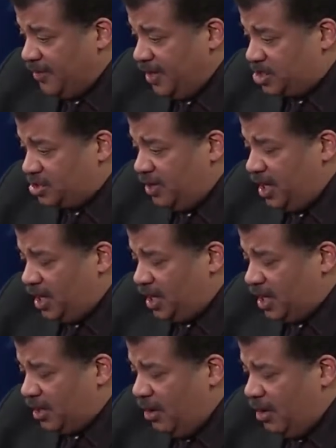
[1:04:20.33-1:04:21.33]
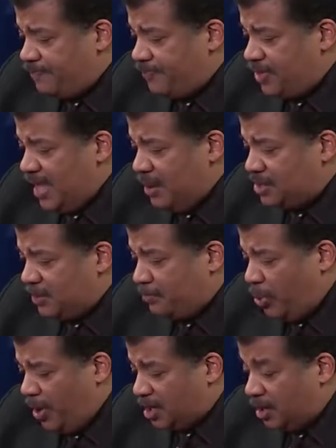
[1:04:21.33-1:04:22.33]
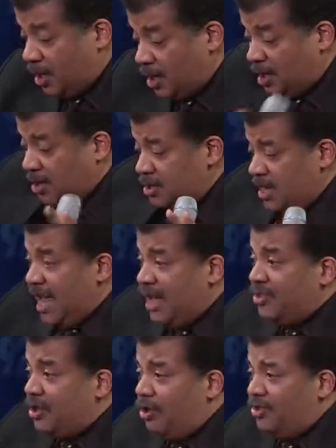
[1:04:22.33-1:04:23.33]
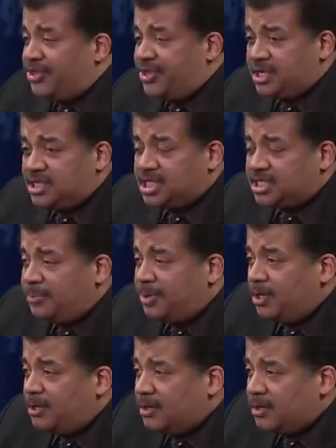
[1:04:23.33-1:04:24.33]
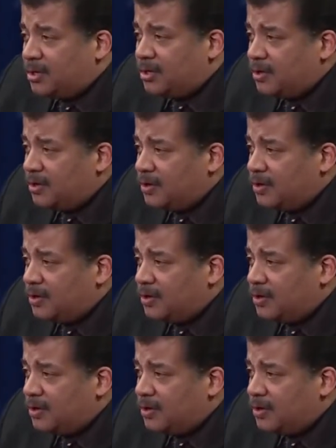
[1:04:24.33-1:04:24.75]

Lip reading: It's shrinking. Now it's a point. Now the whole thing disappeared.